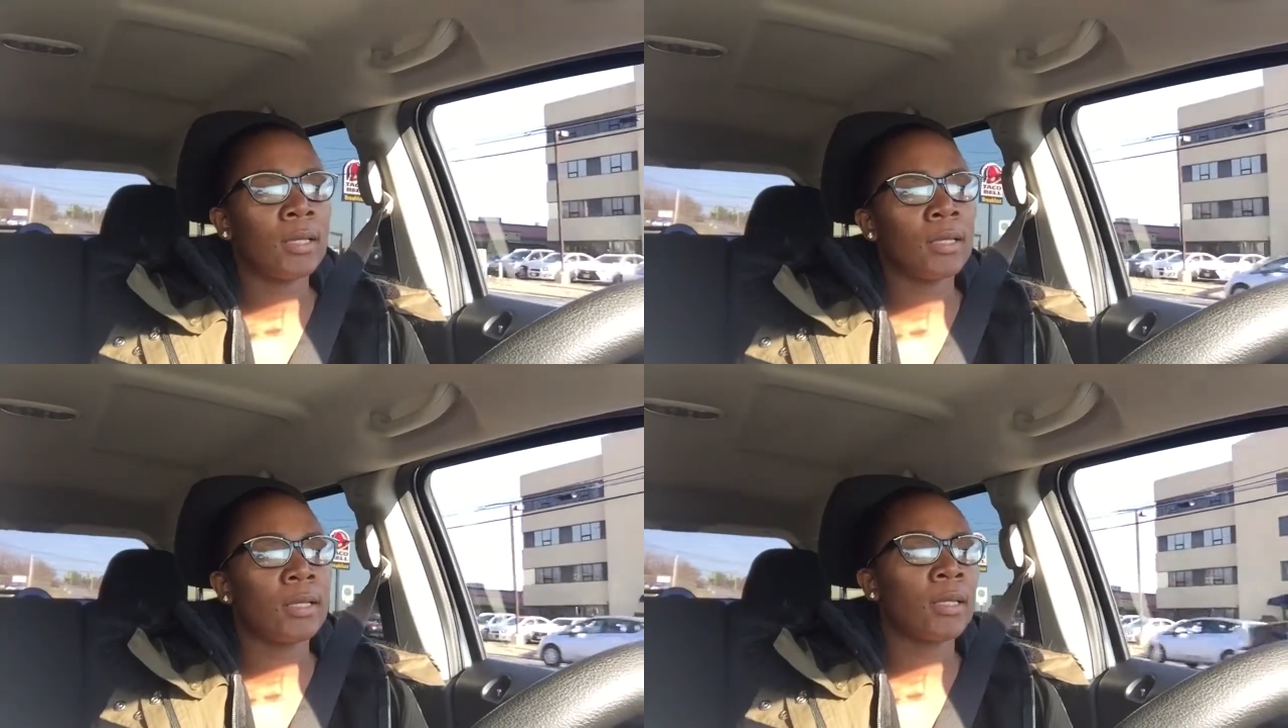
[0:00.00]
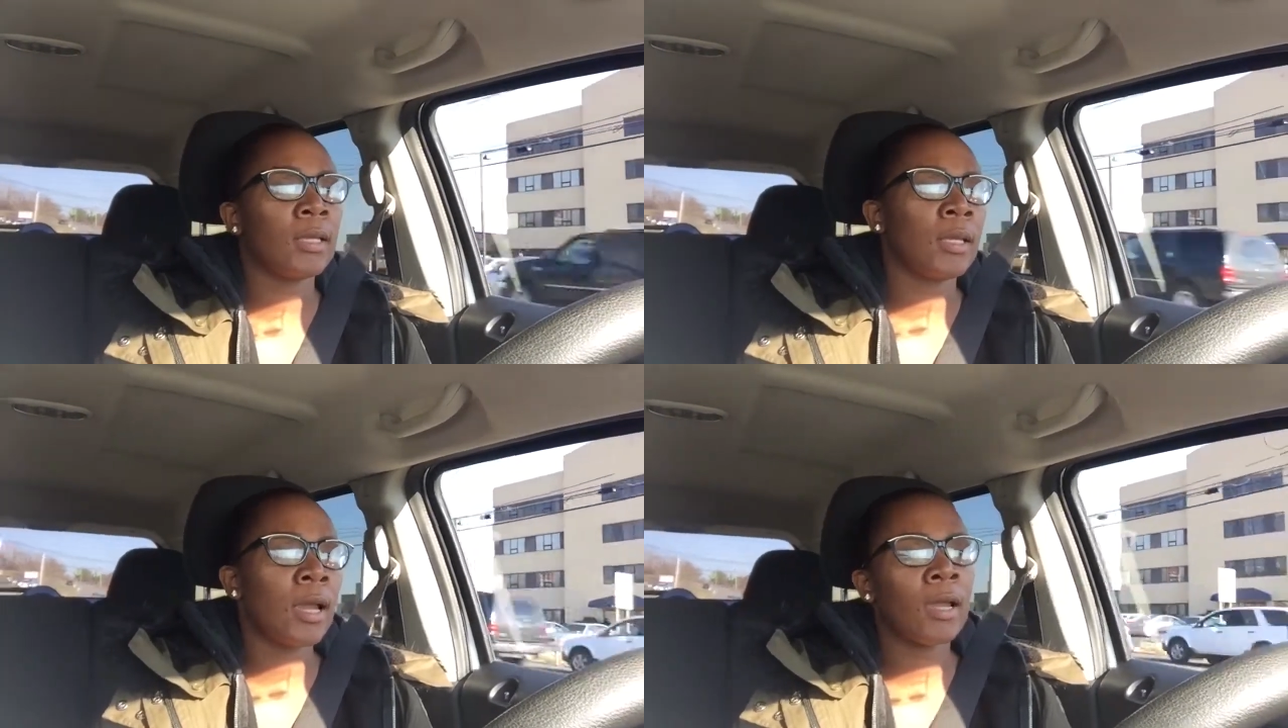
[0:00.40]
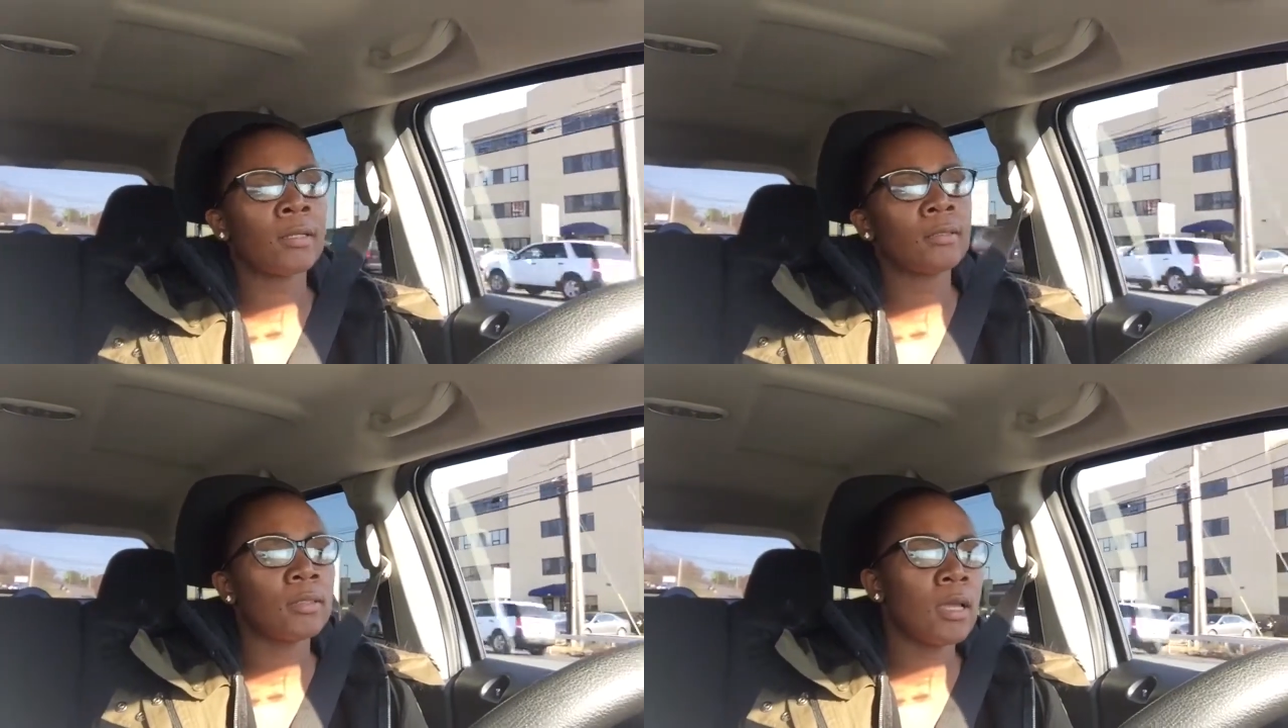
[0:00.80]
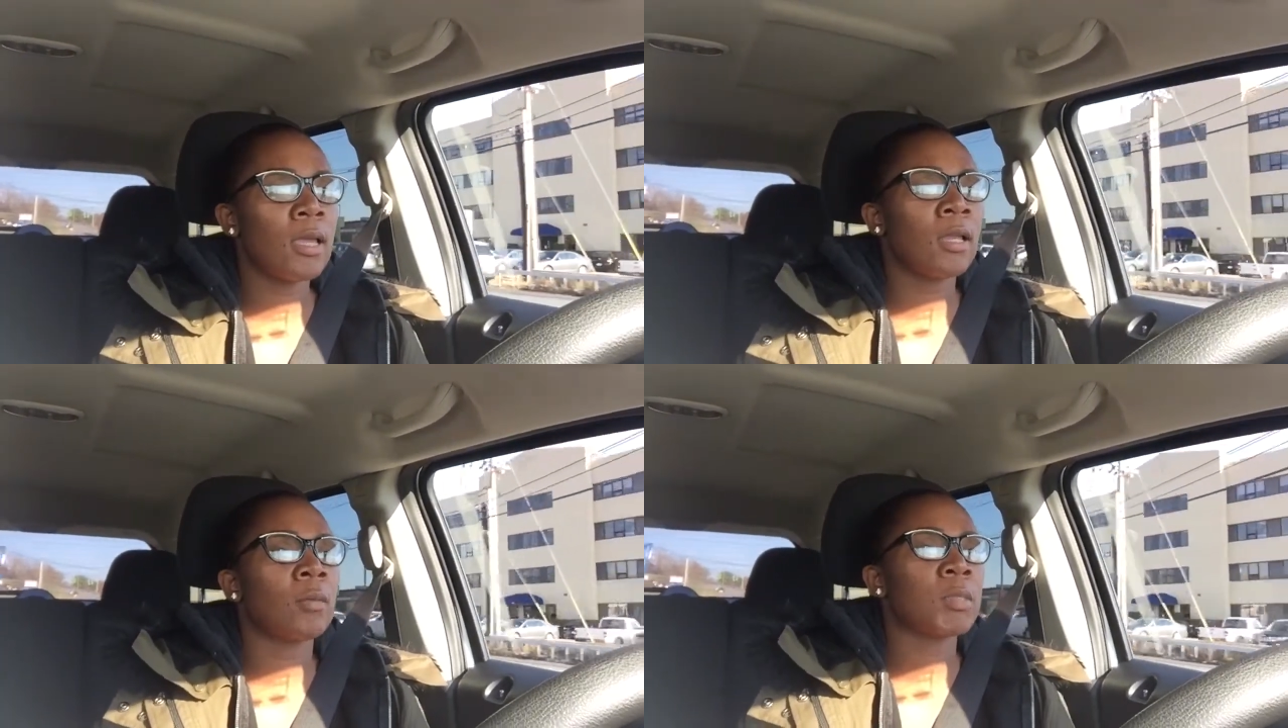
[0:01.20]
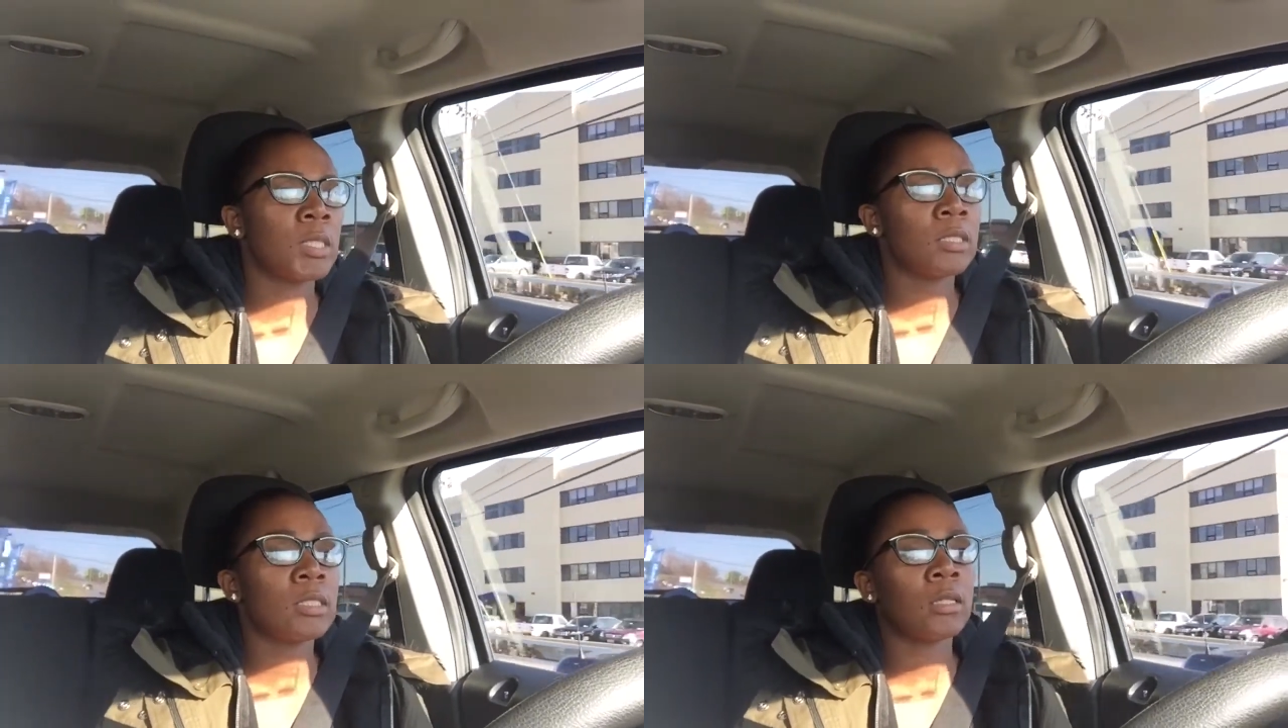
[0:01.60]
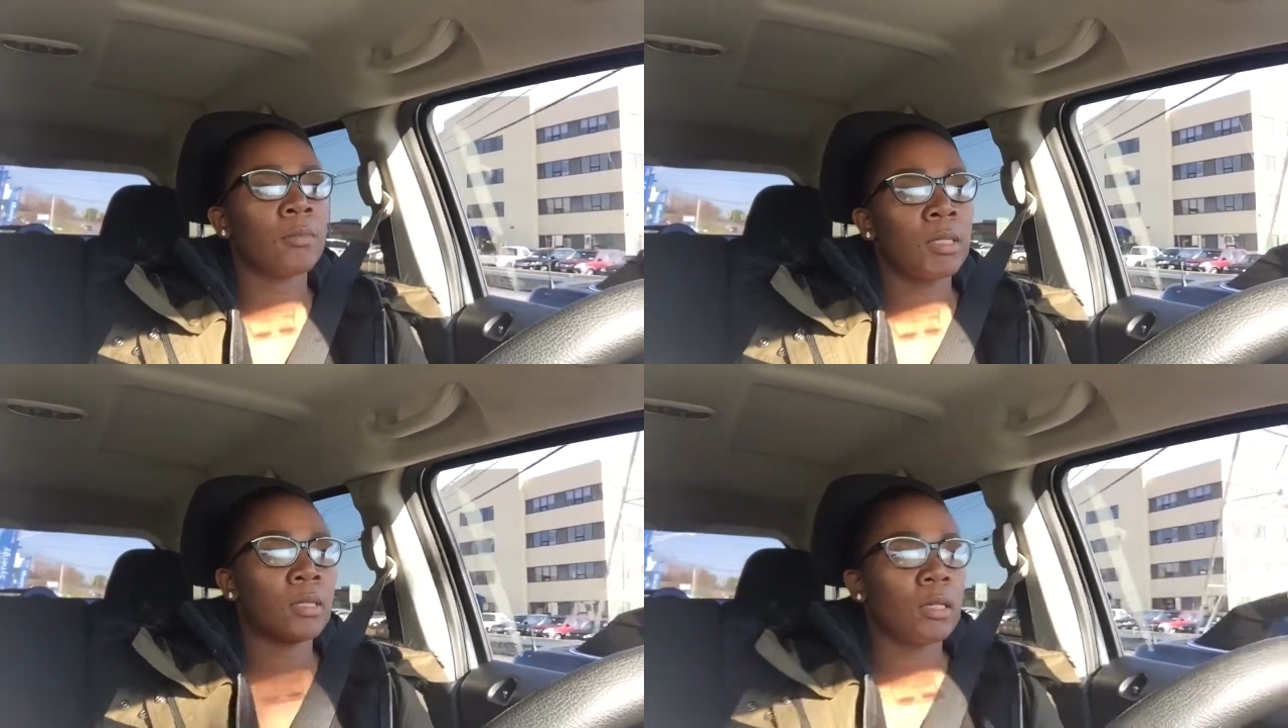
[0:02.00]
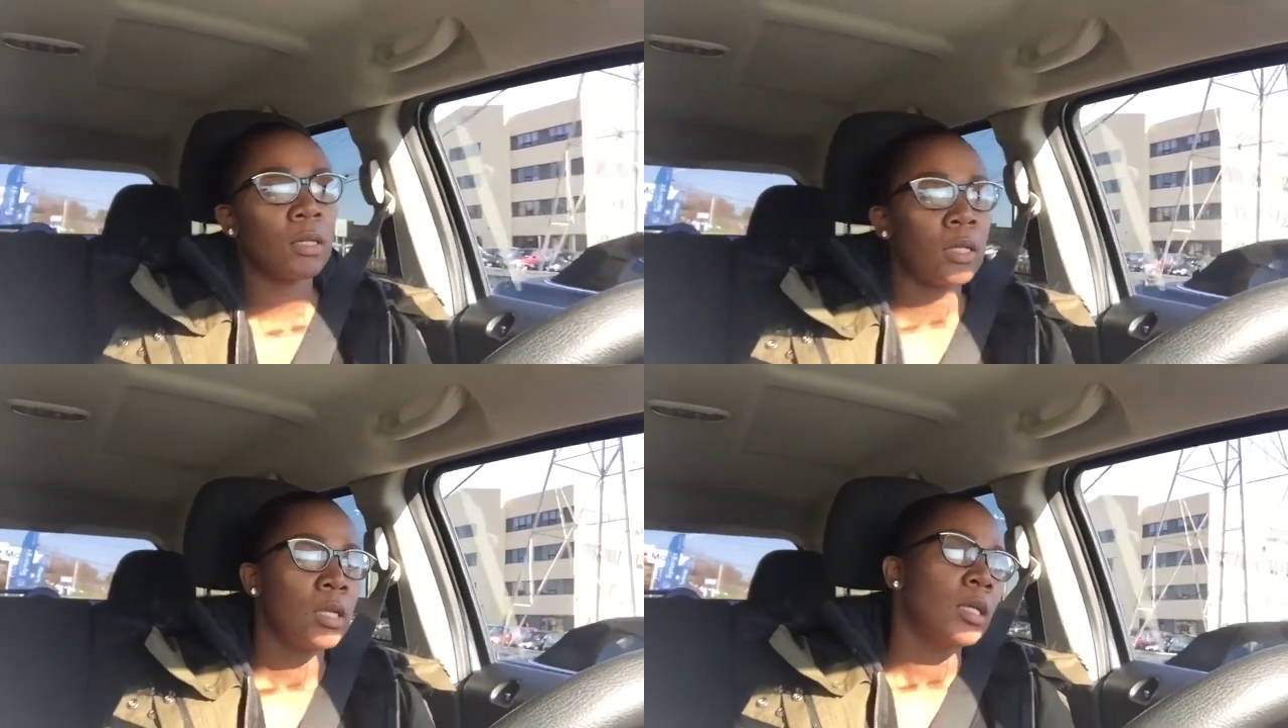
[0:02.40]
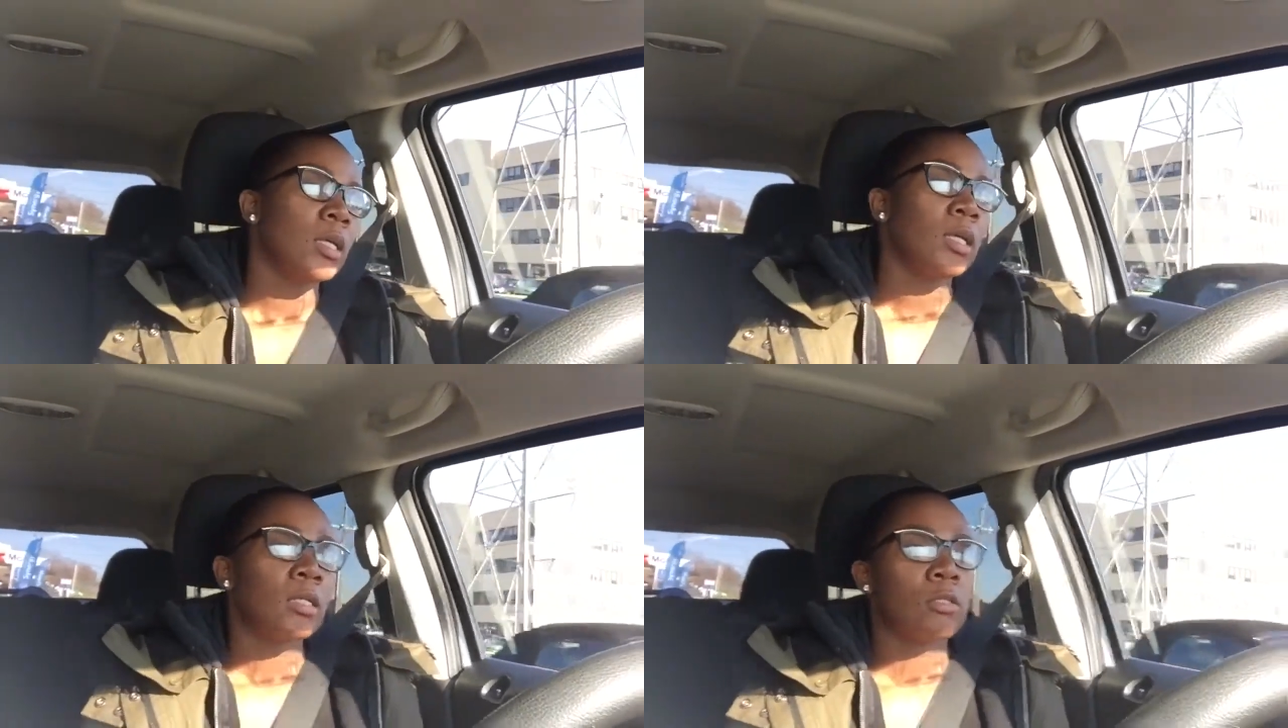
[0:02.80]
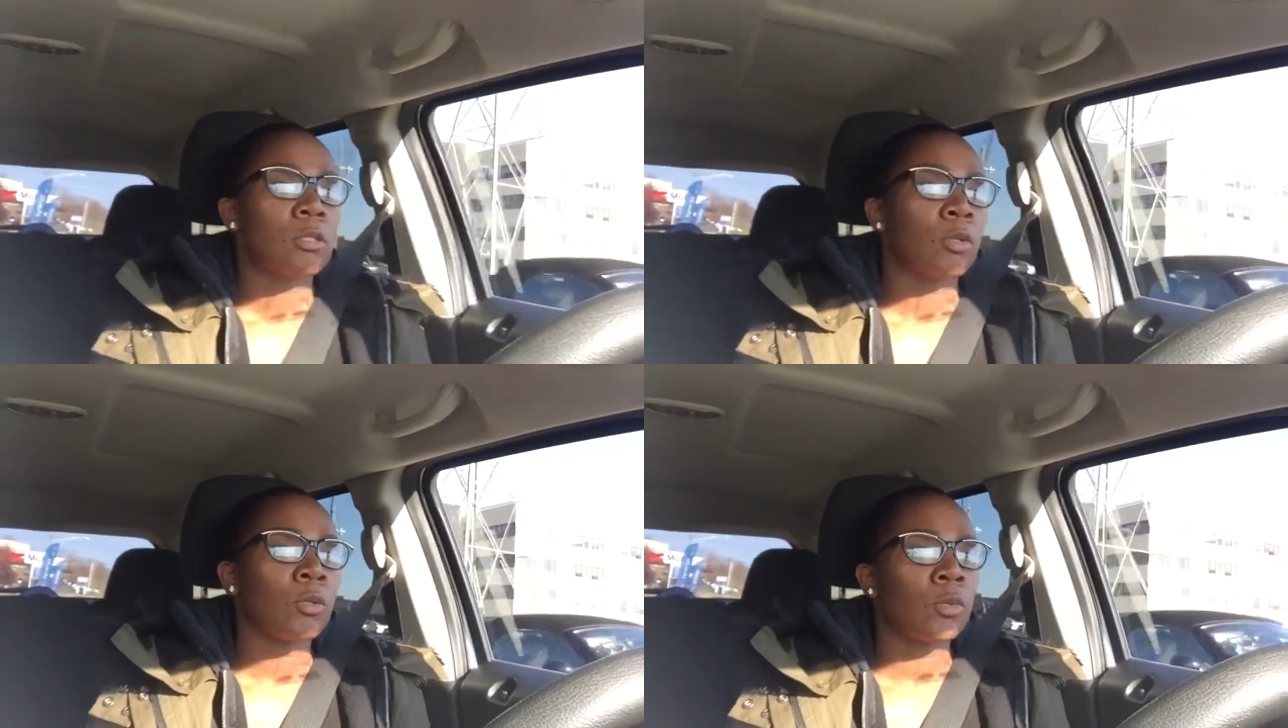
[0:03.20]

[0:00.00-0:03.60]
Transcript: he got an upset stomach. So